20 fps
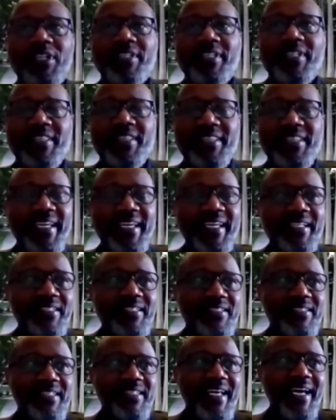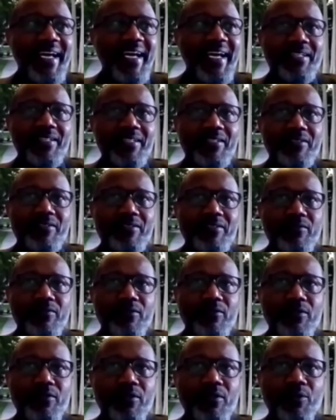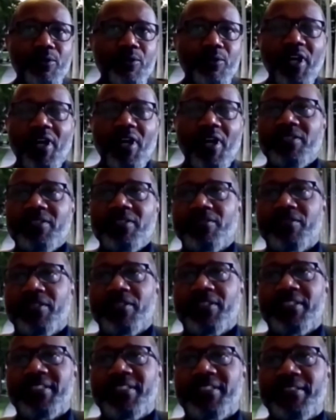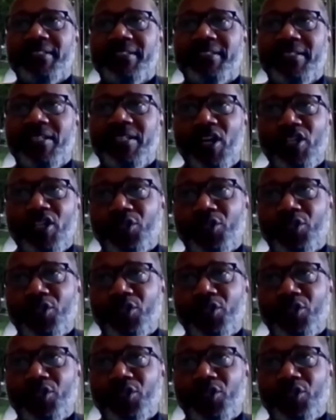One of the things that we also